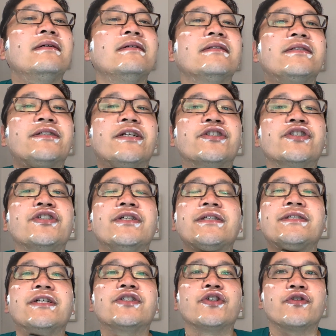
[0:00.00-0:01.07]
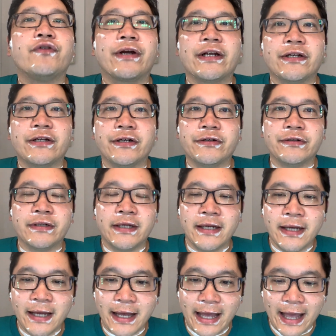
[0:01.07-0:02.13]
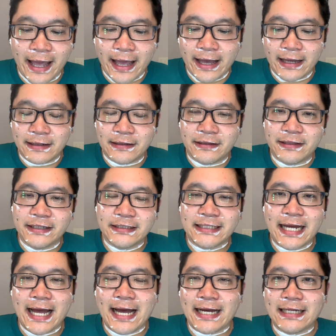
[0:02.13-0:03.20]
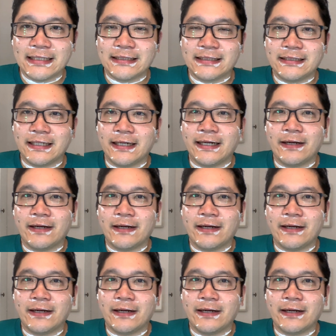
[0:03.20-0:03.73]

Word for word: such a great note. And this has,